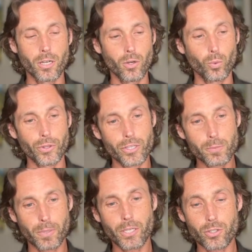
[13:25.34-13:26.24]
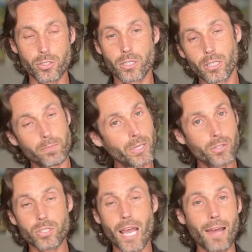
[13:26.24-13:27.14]
with these pictures, and the
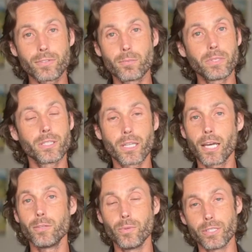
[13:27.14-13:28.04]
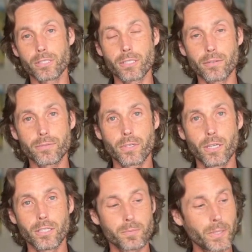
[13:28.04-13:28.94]
pictures have to be aligned with this stuff.
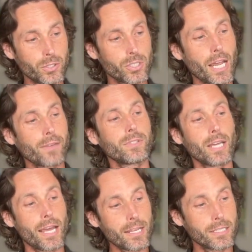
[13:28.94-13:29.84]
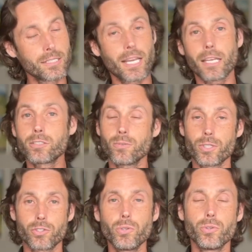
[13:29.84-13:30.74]
The pictures the essence has to
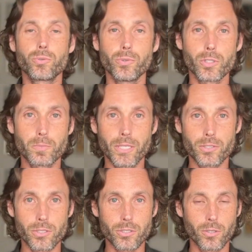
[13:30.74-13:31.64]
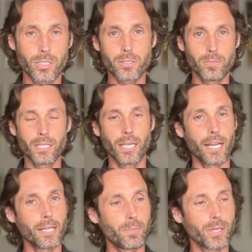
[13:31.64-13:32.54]
exude through these pictures. So it doesn't mean that
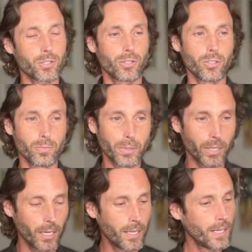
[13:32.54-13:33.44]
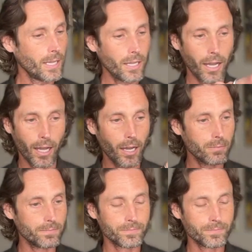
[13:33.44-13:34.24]
any picture that you put a